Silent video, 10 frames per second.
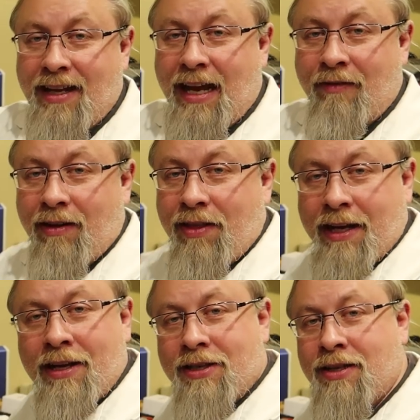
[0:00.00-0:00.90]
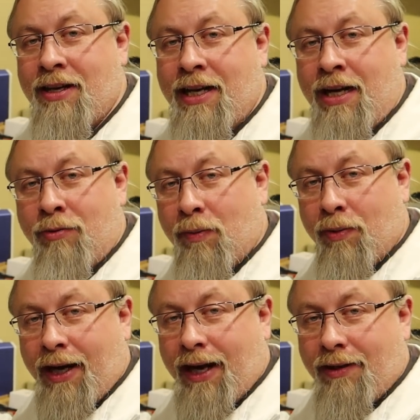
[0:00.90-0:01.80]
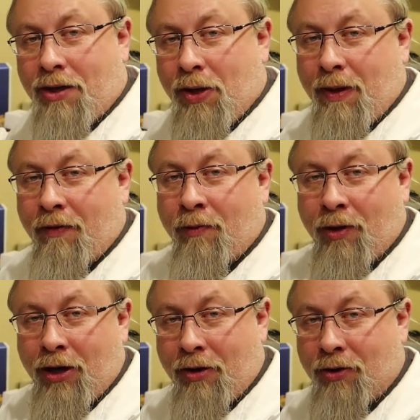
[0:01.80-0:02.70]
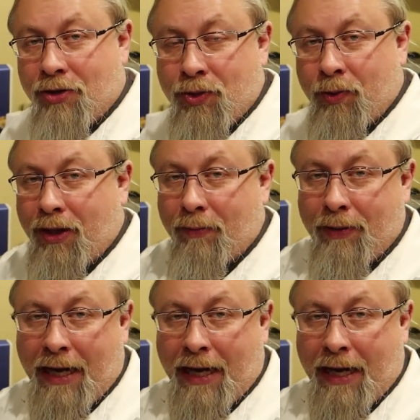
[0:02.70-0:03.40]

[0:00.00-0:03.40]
Everything else on here will break long before you destroy the